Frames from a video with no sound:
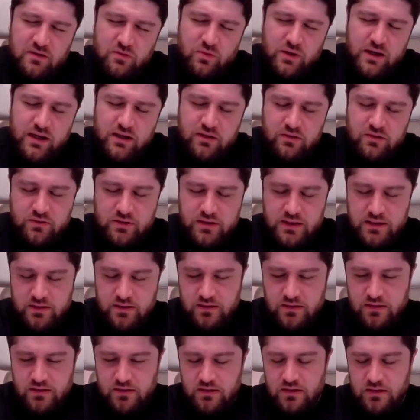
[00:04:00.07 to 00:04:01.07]
in the writer
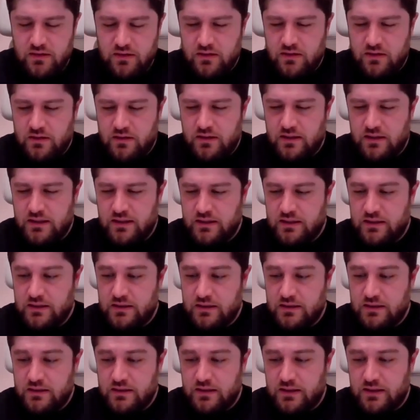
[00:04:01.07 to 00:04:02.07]

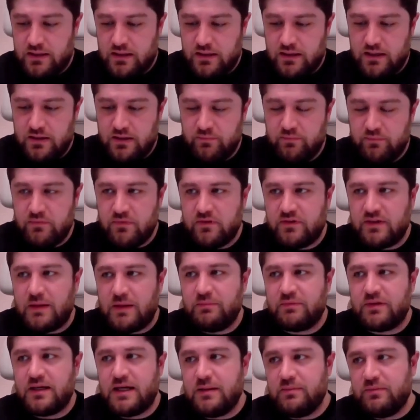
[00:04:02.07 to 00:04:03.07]
and
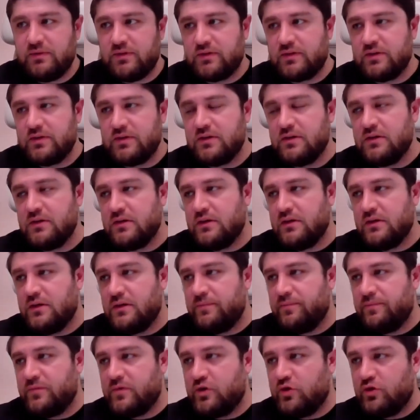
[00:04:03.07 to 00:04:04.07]
sometimes
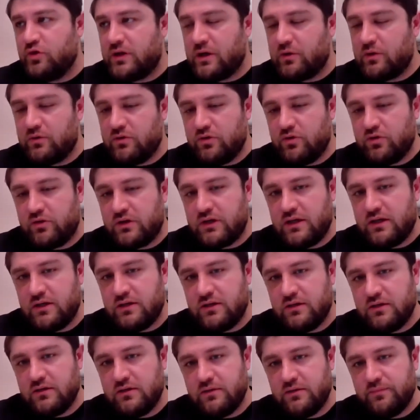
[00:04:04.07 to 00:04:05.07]
you
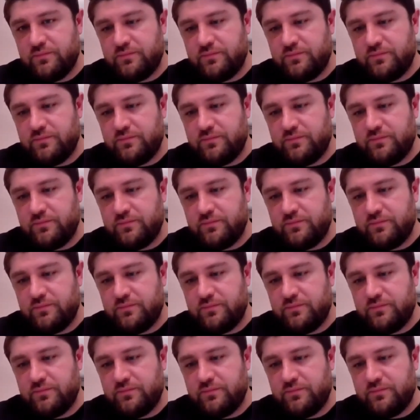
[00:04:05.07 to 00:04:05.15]
can